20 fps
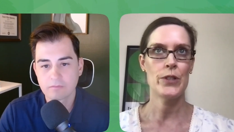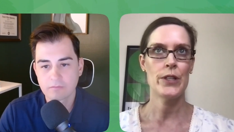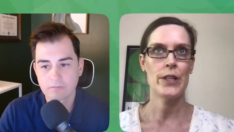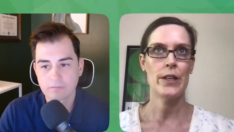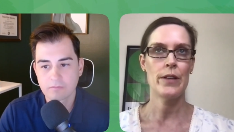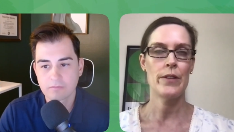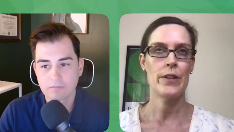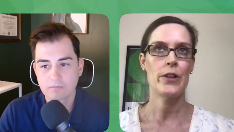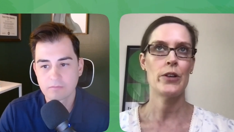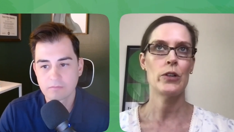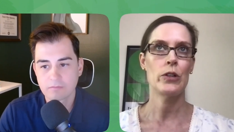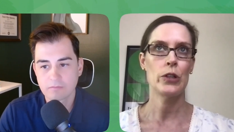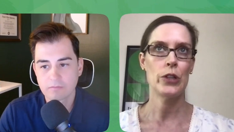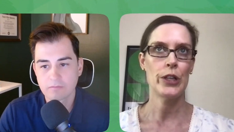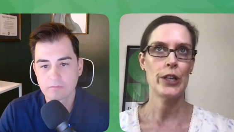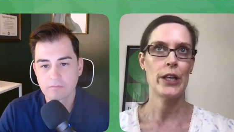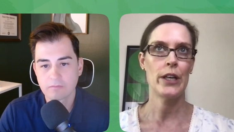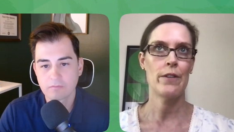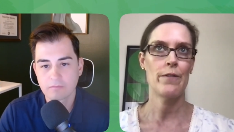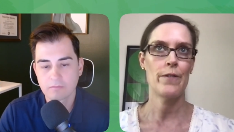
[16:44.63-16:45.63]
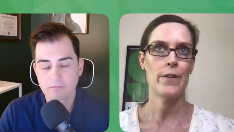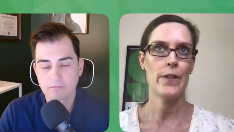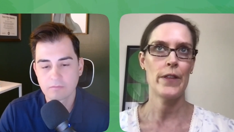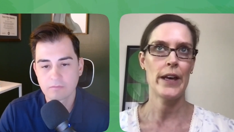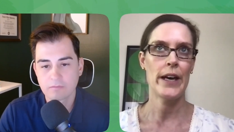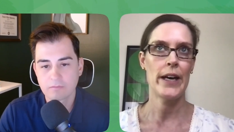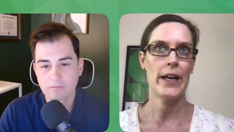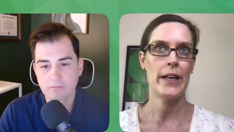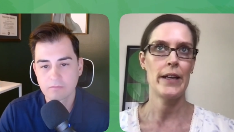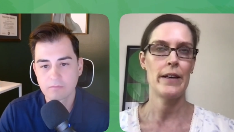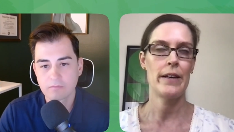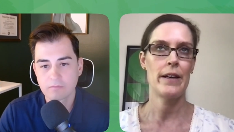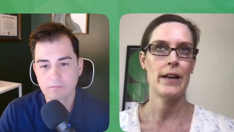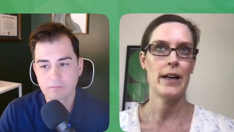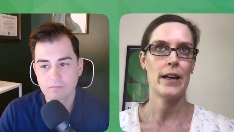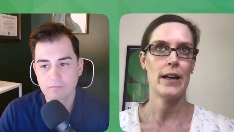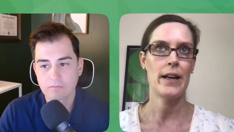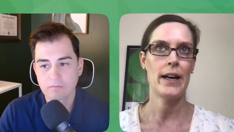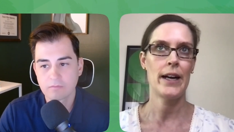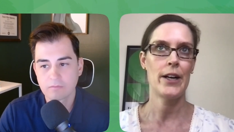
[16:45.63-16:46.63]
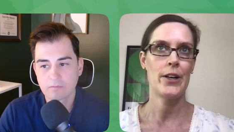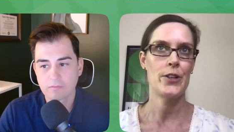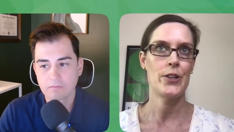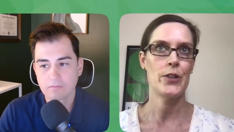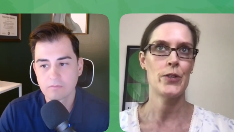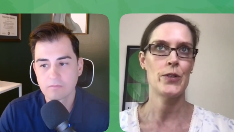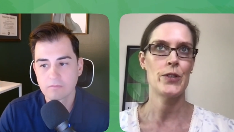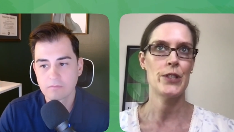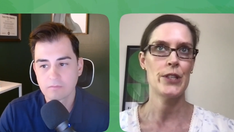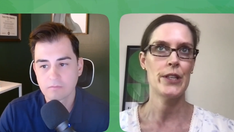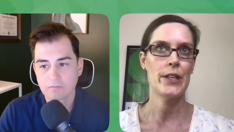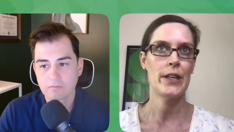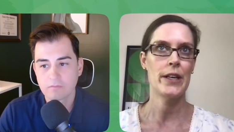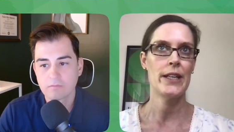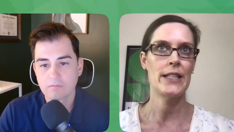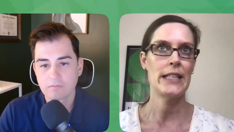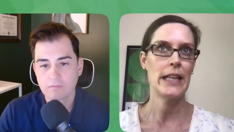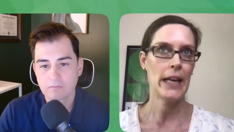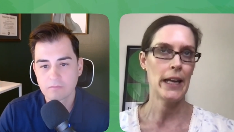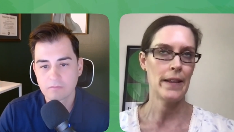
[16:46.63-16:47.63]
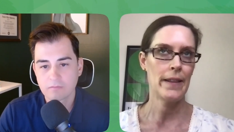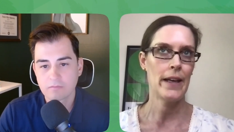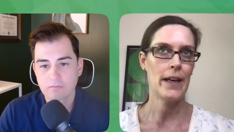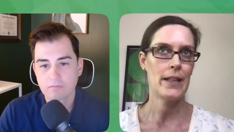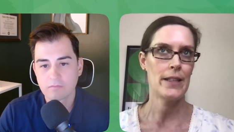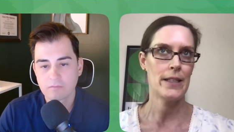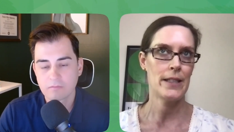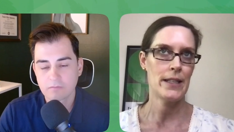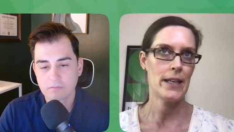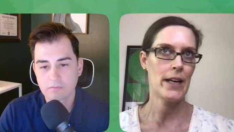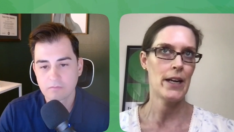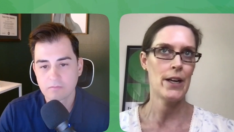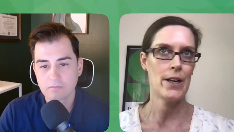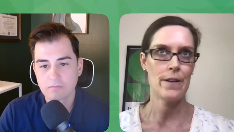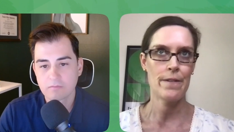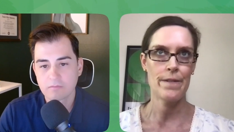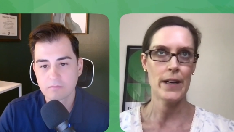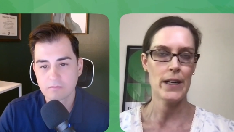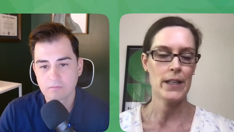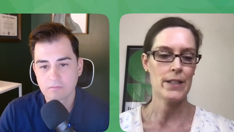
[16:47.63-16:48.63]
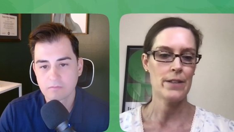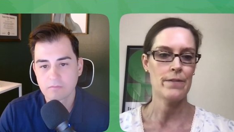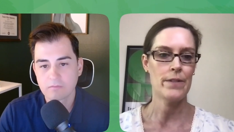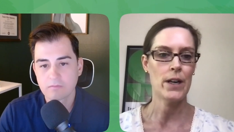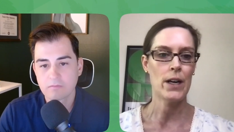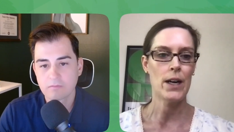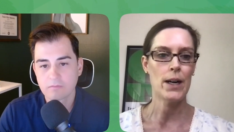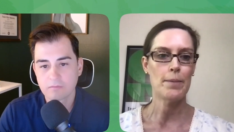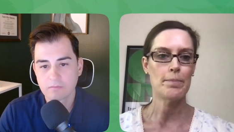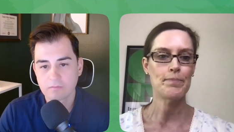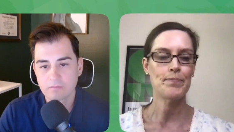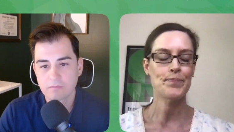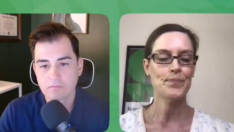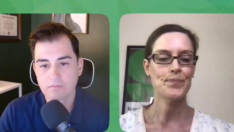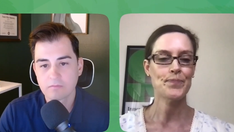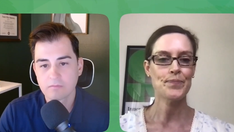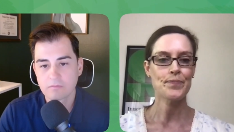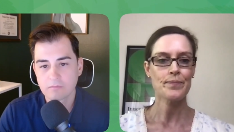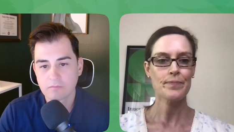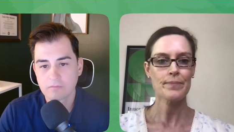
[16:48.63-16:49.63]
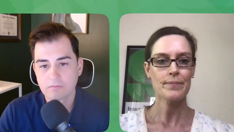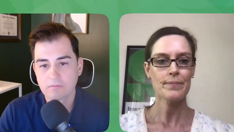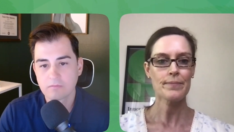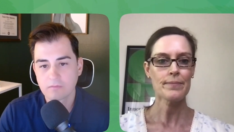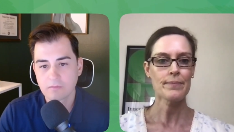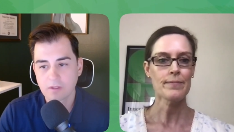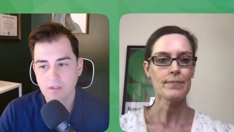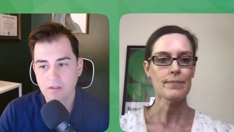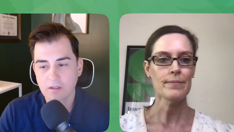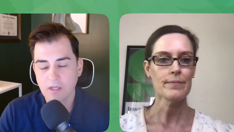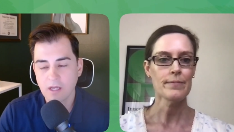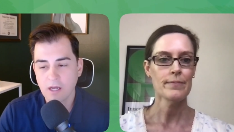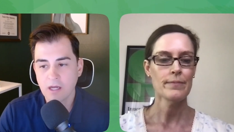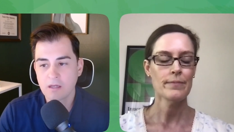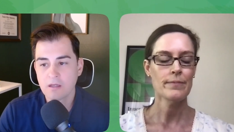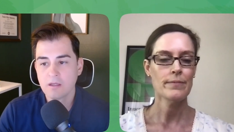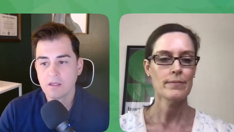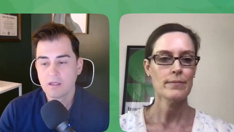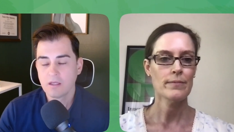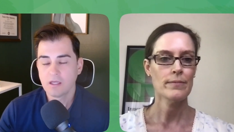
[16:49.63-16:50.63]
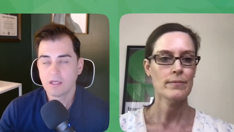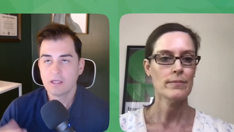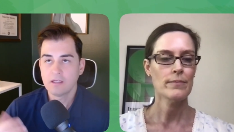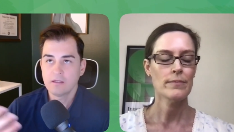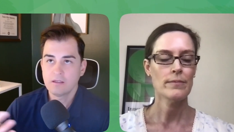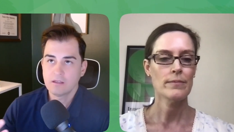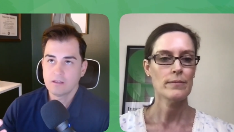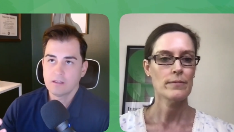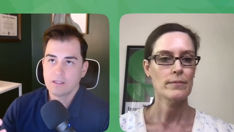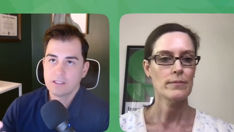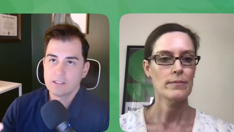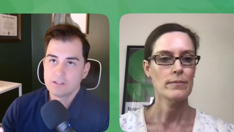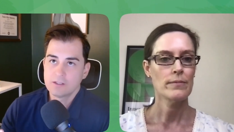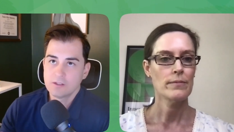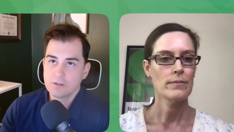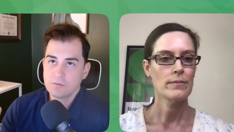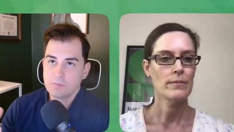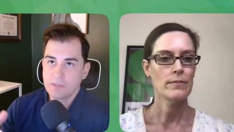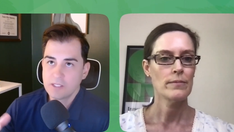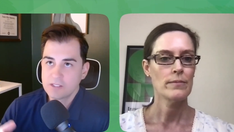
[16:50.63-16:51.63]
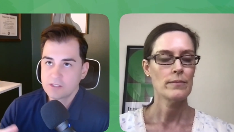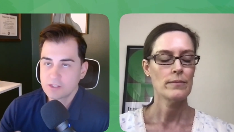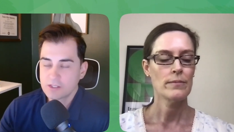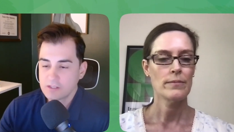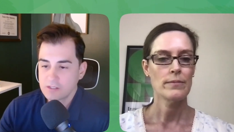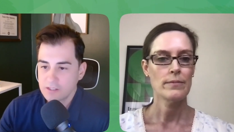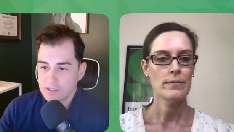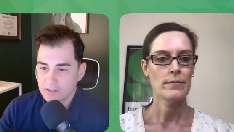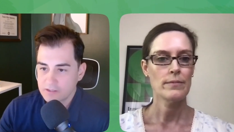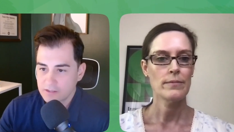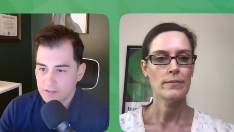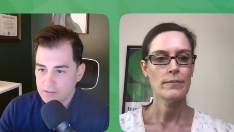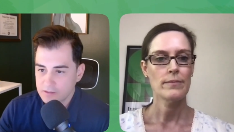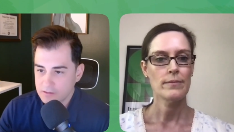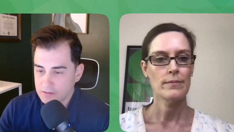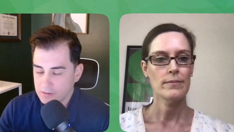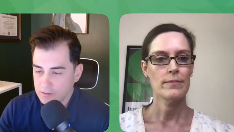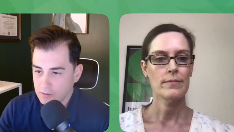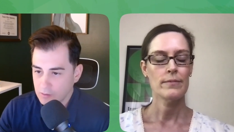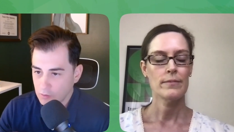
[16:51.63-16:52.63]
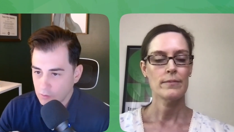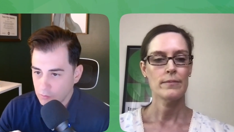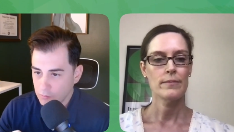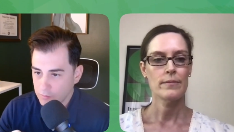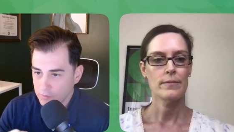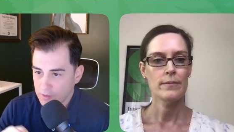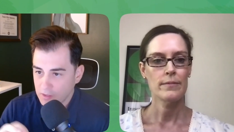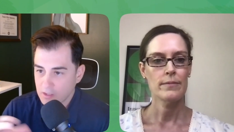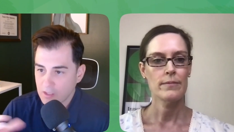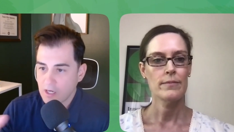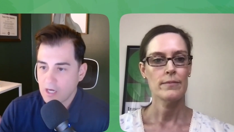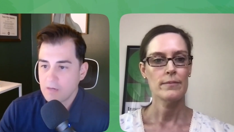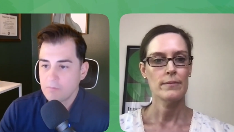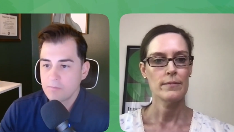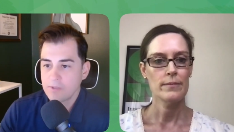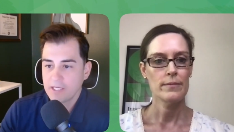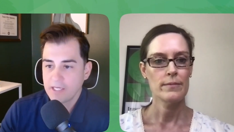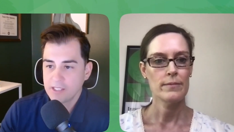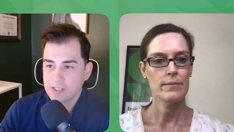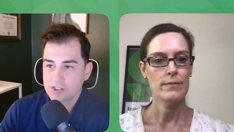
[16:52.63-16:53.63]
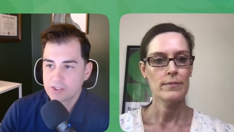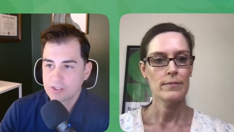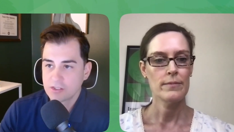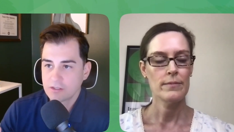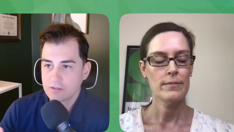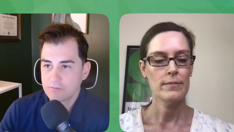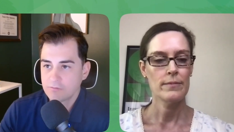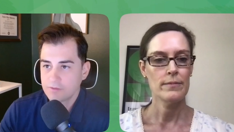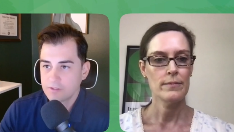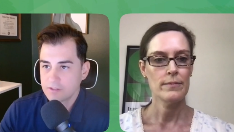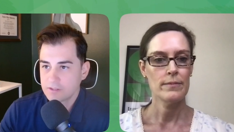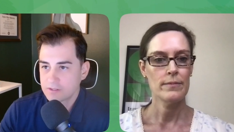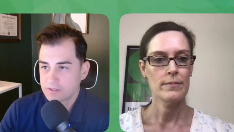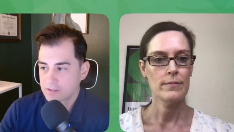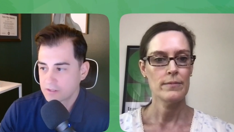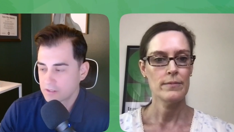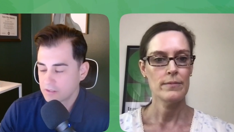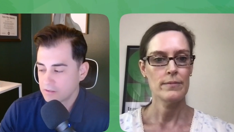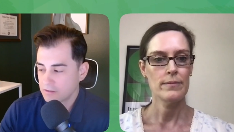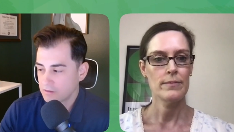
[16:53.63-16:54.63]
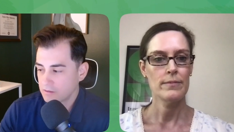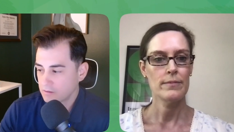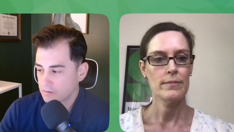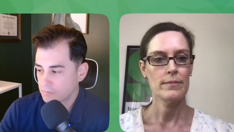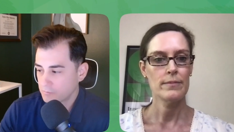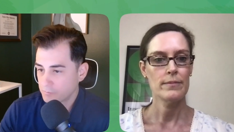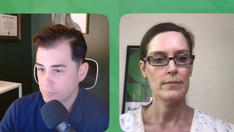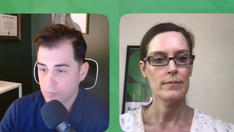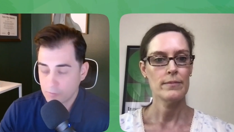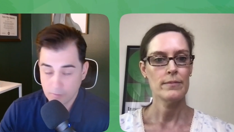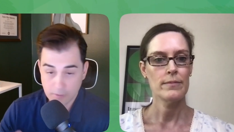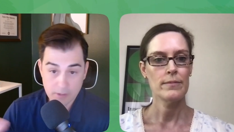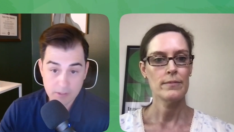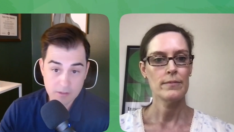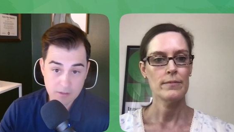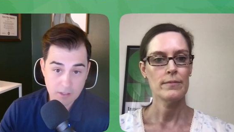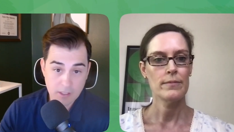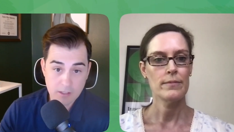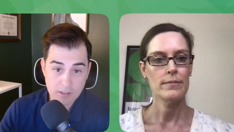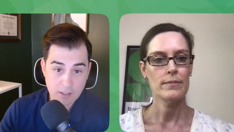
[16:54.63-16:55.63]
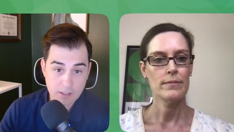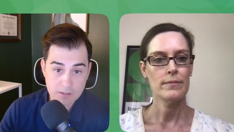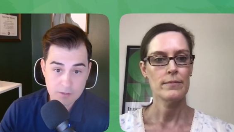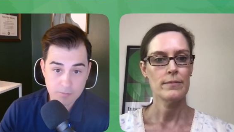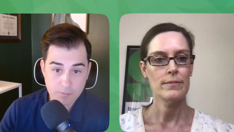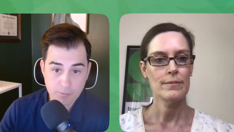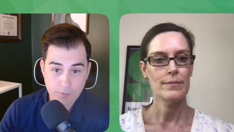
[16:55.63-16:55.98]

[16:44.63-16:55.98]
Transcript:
Speaker 1: that they're looking for that uh, higher dose to attain that desired effect of calm.
Speaker 2: Yeah, and as you mentioned, this you know the combination of this can it, it does